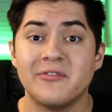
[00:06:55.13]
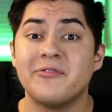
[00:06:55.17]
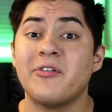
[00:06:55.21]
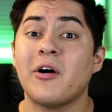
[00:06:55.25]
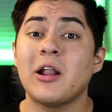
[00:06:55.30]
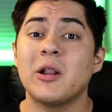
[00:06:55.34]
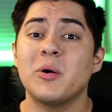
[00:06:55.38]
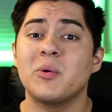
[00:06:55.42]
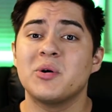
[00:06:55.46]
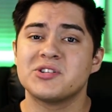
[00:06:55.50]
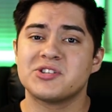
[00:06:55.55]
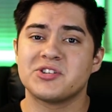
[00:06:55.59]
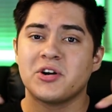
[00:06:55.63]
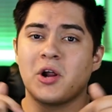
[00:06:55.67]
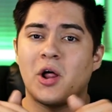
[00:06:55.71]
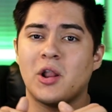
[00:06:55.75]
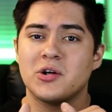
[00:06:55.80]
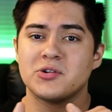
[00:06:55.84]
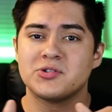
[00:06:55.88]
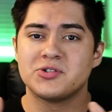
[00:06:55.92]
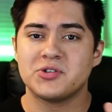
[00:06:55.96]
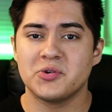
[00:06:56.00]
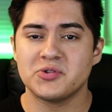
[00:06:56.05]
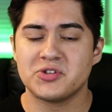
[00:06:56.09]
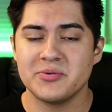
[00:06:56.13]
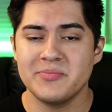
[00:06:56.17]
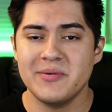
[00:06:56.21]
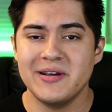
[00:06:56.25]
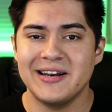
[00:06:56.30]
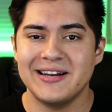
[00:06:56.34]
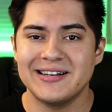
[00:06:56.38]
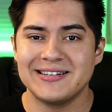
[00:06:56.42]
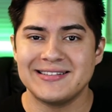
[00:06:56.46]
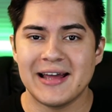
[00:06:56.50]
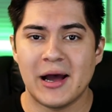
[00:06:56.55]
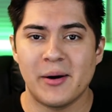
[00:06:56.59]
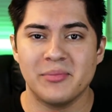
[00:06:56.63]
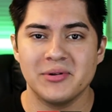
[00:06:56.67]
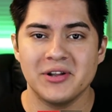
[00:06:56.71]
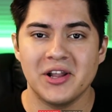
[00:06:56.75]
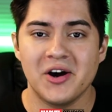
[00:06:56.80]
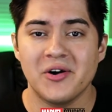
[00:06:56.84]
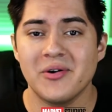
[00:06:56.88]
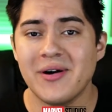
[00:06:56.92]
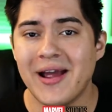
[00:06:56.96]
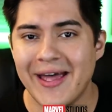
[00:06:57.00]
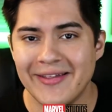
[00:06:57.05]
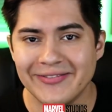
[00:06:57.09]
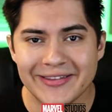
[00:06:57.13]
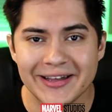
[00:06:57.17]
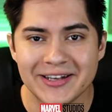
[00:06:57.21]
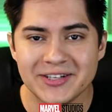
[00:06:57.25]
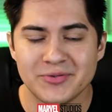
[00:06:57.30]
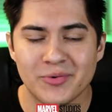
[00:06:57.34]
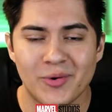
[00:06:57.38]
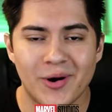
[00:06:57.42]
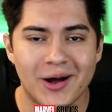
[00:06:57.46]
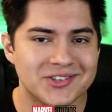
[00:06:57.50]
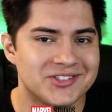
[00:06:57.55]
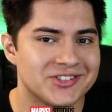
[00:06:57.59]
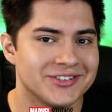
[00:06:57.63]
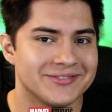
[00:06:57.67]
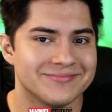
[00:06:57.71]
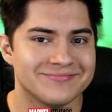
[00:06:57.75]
Follow us on all our social media down below, and thanks for watching.